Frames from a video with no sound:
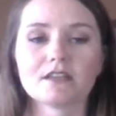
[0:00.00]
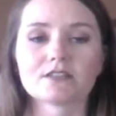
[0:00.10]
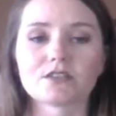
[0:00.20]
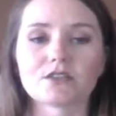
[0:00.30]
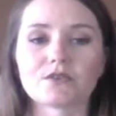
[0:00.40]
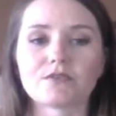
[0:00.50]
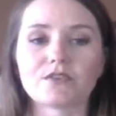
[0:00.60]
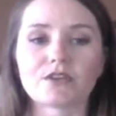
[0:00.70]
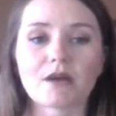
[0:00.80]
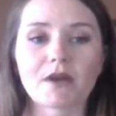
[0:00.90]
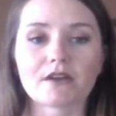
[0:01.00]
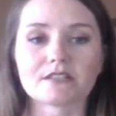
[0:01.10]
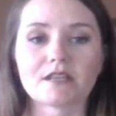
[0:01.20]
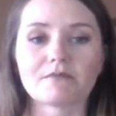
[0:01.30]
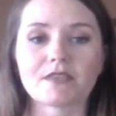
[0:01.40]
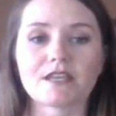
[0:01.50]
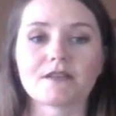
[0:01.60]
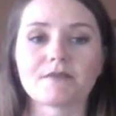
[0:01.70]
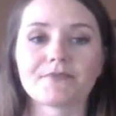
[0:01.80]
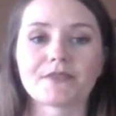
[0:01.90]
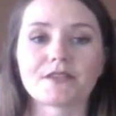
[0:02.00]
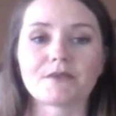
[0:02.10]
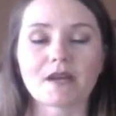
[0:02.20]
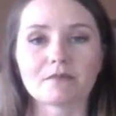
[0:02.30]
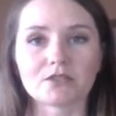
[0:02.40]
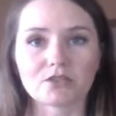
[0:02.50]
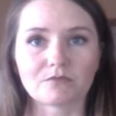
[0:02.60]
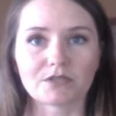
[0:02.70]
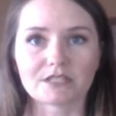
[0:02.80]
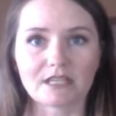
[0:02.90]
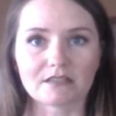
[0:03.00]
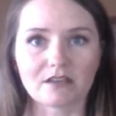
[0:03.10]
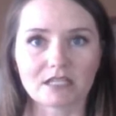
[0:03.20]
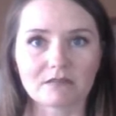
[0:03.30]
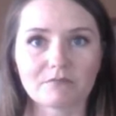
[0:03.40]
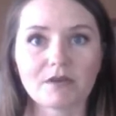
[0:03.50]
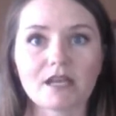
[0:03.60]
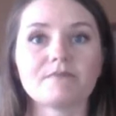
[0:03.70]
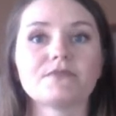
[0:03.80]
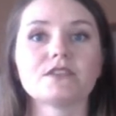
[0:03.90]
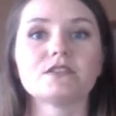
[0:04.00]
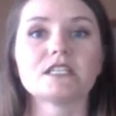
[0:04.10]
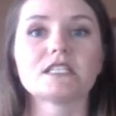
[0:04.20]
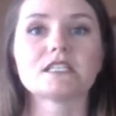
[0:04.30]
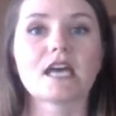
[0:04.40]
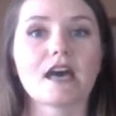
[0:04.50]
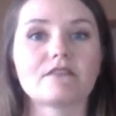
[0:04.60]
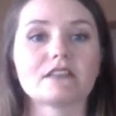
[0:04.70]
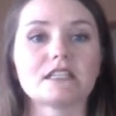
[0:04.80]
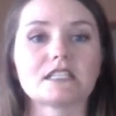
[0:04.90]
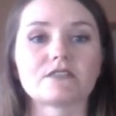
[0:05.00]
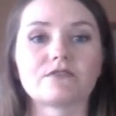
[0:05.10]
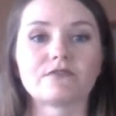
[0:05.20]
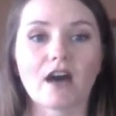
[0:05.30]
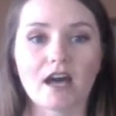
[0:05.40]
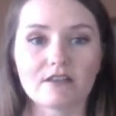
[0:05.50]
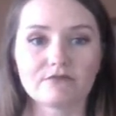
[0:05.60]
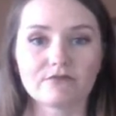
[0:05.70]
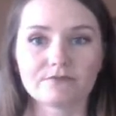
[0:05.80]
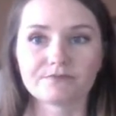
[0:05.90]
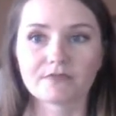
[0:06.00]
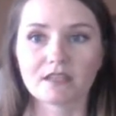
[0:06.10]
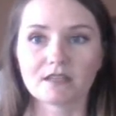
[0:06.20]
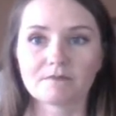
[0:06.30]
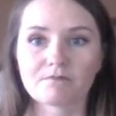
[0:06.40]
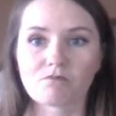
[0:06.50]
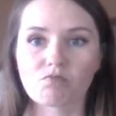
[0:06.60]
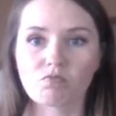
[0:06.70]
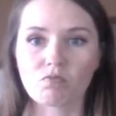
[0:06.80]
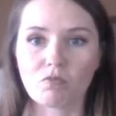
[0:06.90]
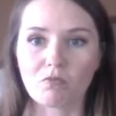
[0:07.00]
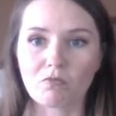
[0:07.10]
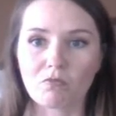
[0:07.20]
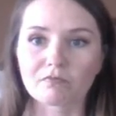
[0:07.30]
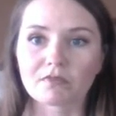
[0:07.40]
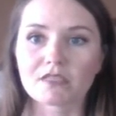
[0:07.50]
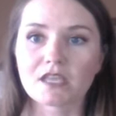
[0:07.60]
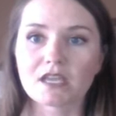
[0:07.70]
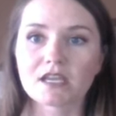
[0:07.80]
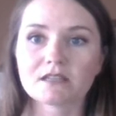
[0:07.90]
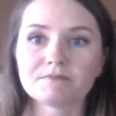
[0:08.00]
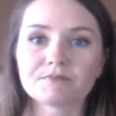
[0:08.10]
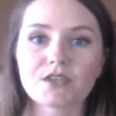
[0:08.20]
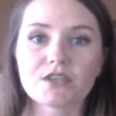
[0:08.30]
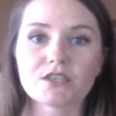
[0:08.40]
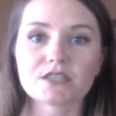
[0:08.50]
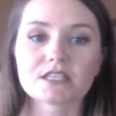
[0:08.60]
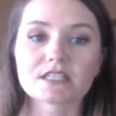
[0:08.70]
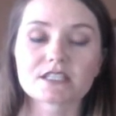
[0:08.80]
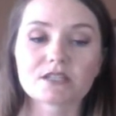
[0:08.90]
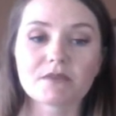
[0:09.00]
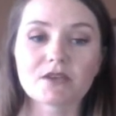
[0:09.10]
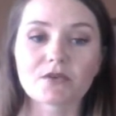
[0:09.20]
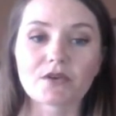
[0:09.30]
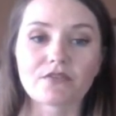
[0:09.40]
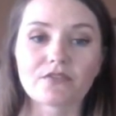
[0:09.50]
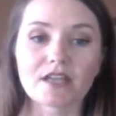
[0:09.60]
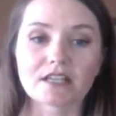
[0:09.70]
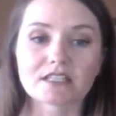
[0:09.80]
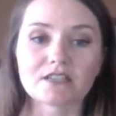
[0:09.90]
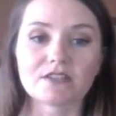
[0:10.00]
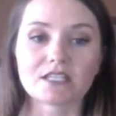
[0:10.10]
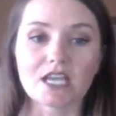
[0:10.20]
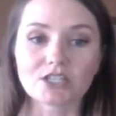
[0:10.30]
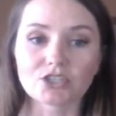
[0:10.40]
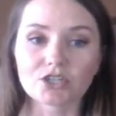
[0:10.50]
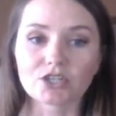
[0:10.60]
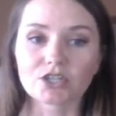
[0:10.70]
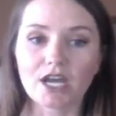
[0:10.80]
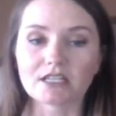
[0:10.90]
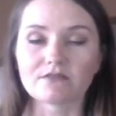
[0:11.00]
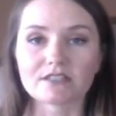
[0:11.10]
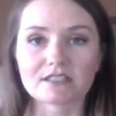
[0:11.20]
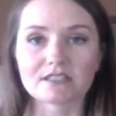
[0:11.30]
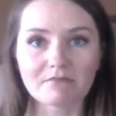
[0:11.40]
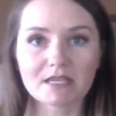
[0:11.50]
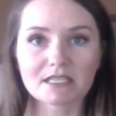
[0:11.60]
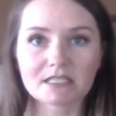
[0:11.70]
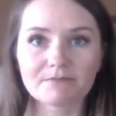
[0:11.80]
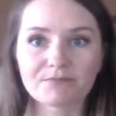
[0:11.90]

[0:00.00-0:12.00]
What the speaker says: So if you're not proud of something, then you probably shouldn't present on it. But you need to have at least 5, okay? Then this is going to be a reflective in nature kind of assignment.